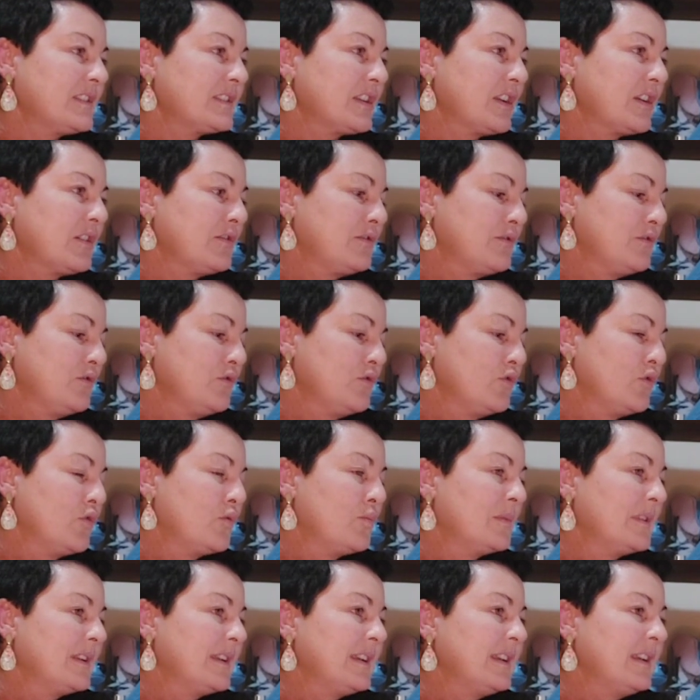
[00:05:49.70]
So
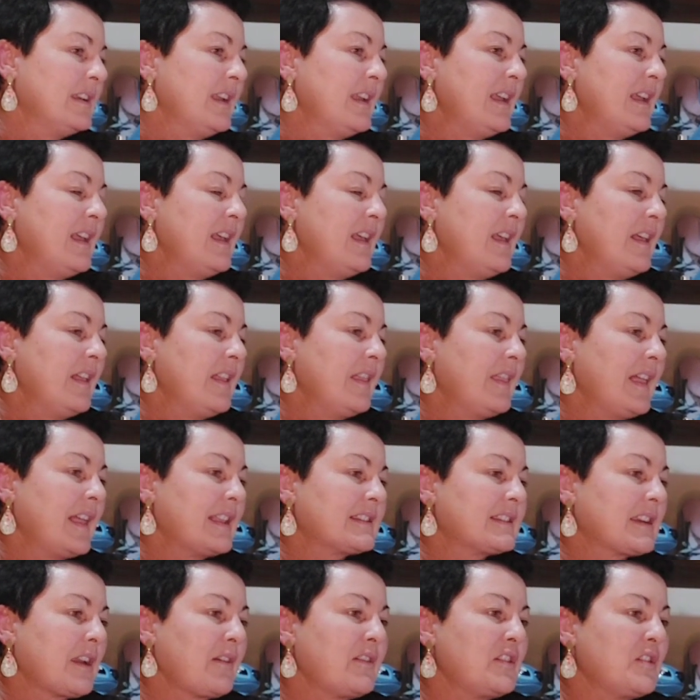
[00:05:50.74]
normally
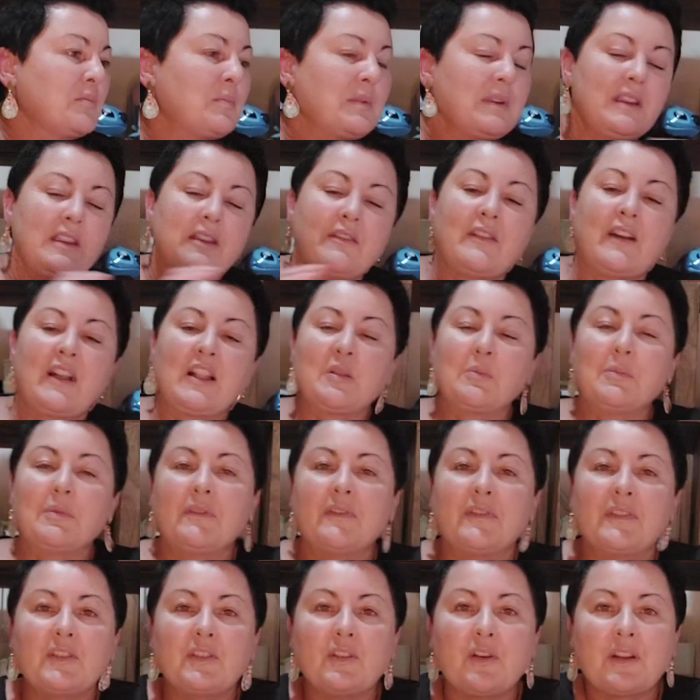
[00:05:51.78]
that's going to be
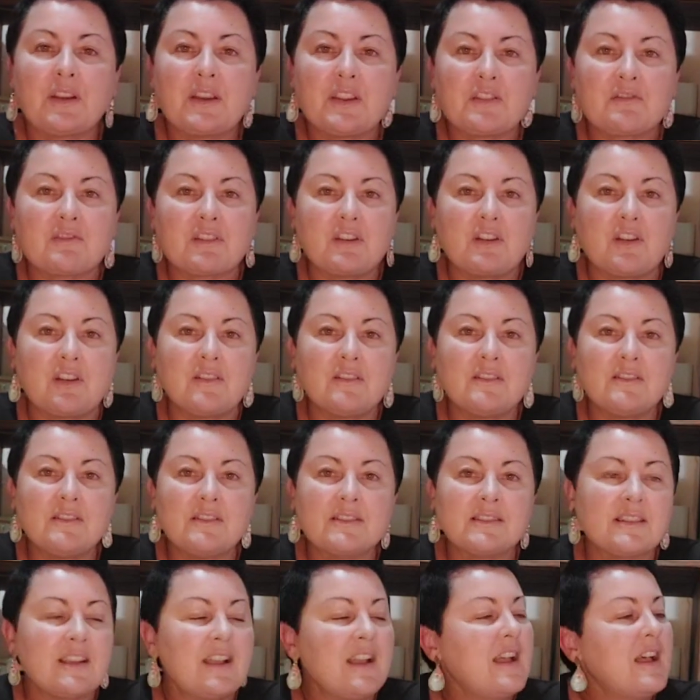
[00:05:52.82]
available for $93,
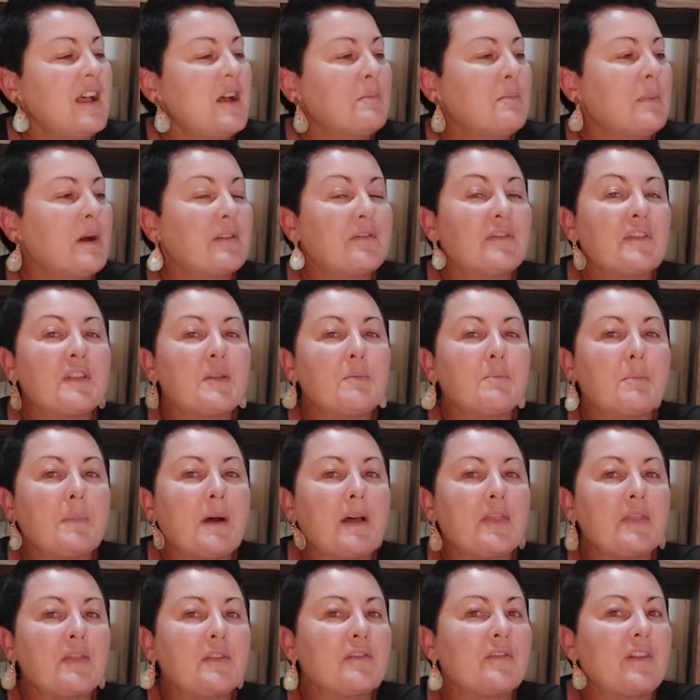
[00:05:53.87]
but for the
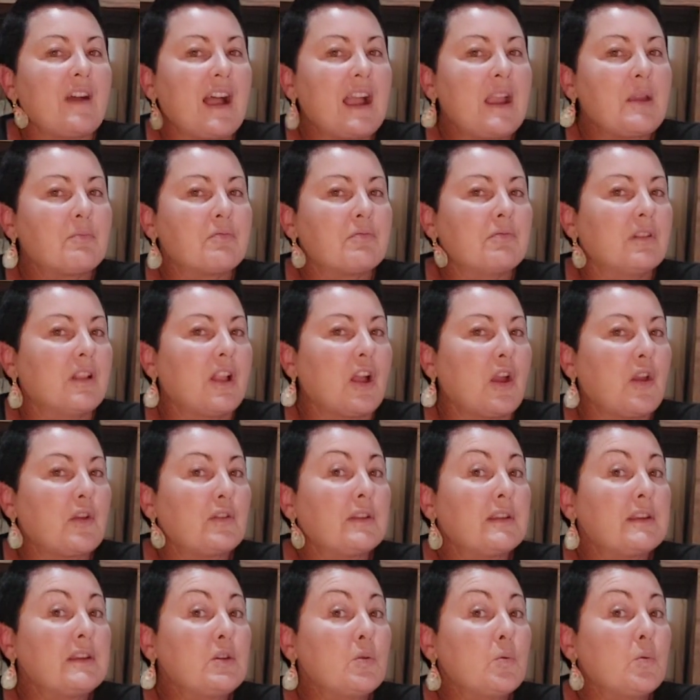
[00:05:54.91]
month of April
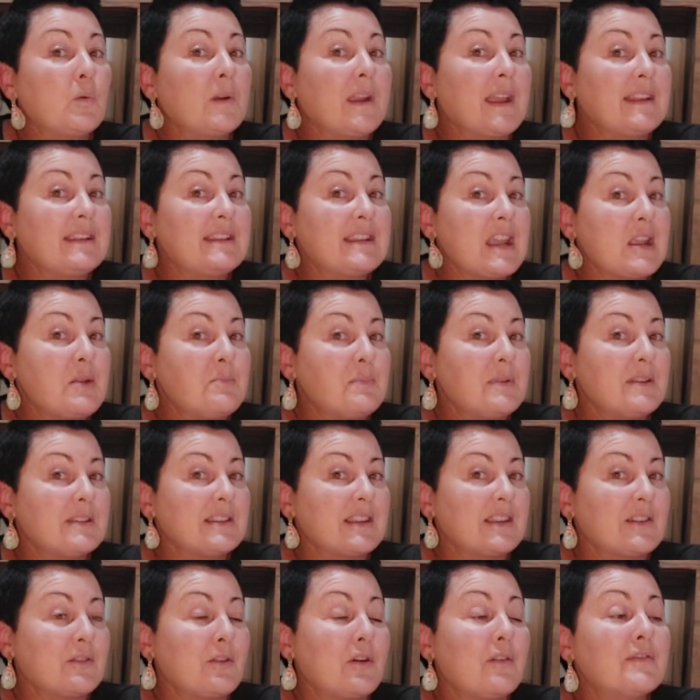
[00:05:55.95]
only you will get 10%
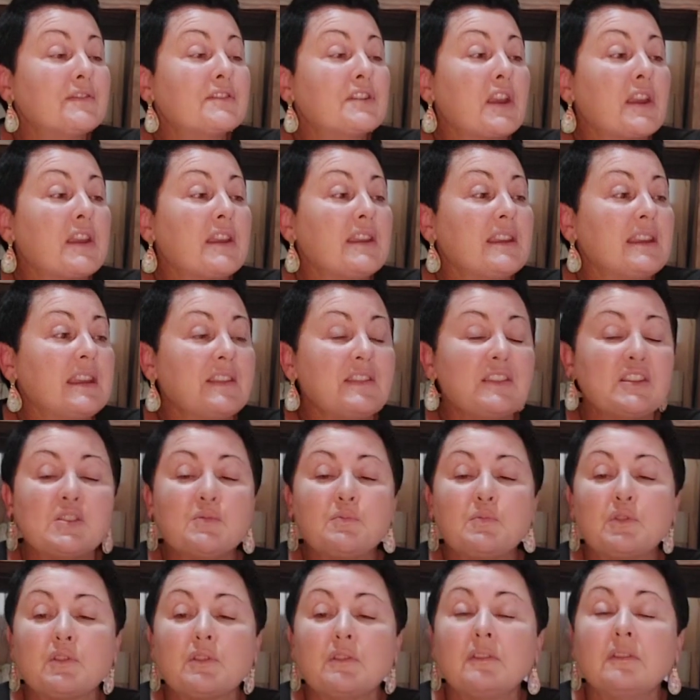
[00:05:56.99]
off so you can get this
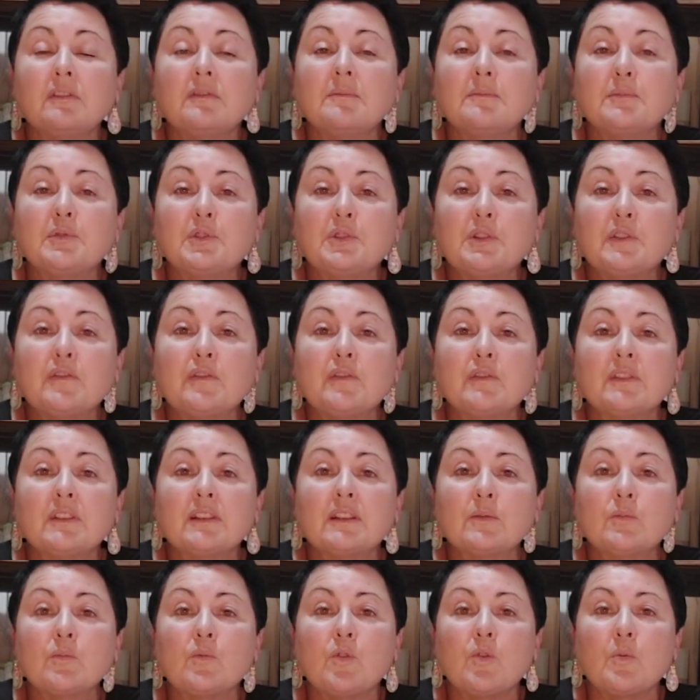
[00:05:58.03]
beautiful, beautiful
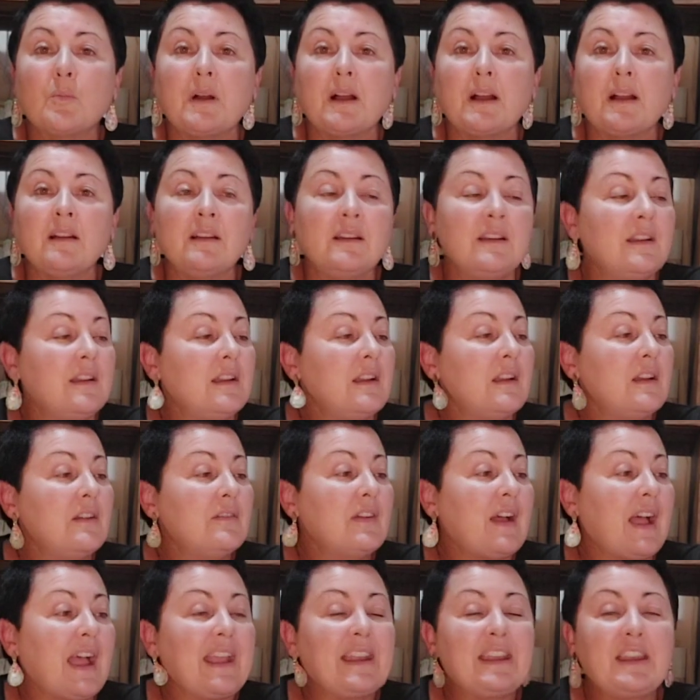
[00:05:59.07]
little warmer
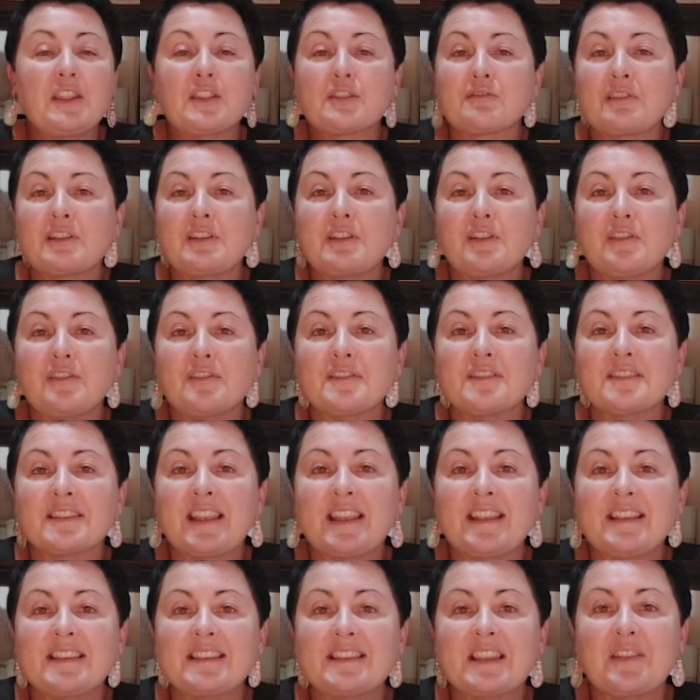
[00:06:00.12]
for
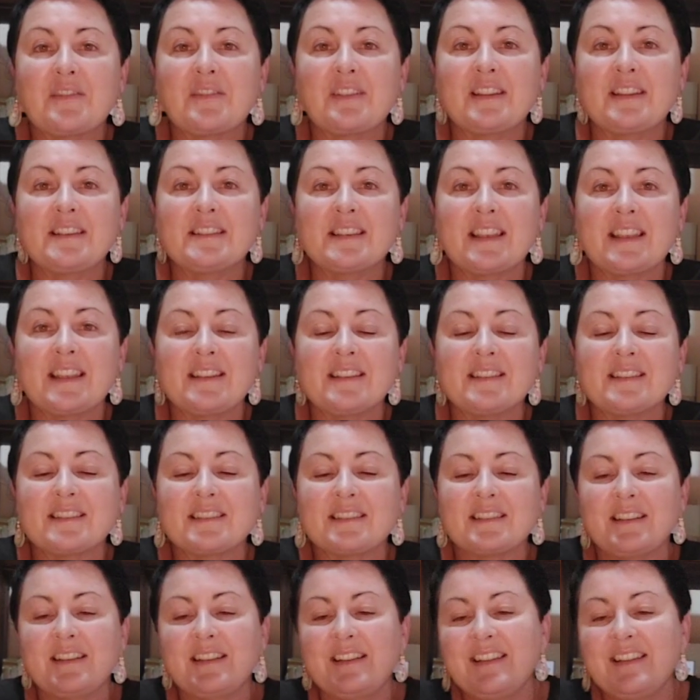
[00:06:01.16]
$83.70.